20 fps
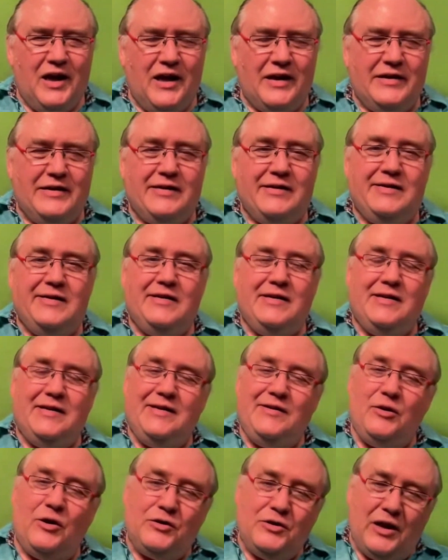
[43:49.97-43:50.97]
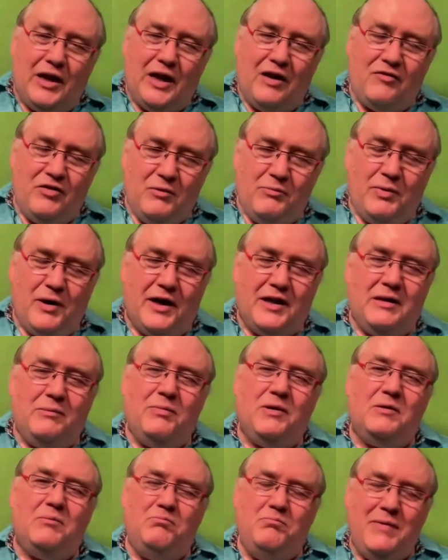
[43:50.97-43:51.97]
And not everybody,
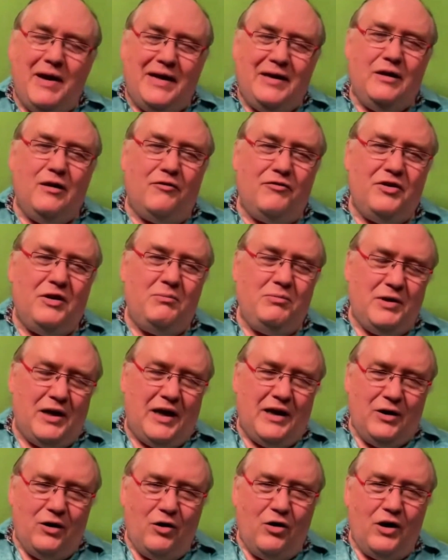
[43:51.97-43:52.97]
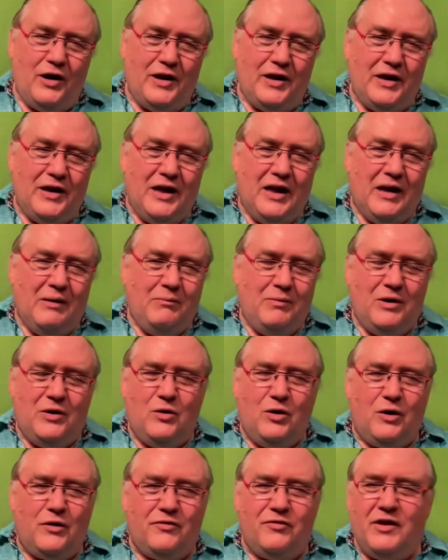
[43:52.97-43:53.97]
but many of them die early
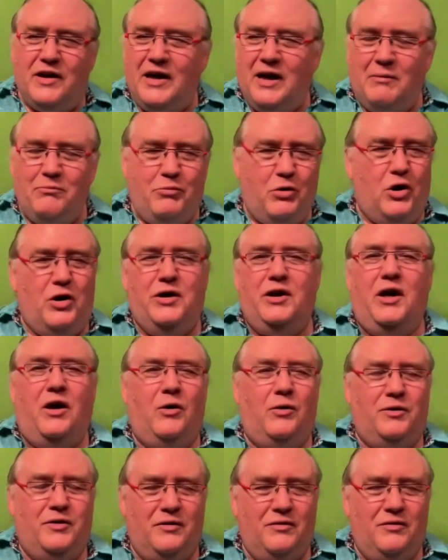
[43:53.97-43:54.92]
because they are burned out.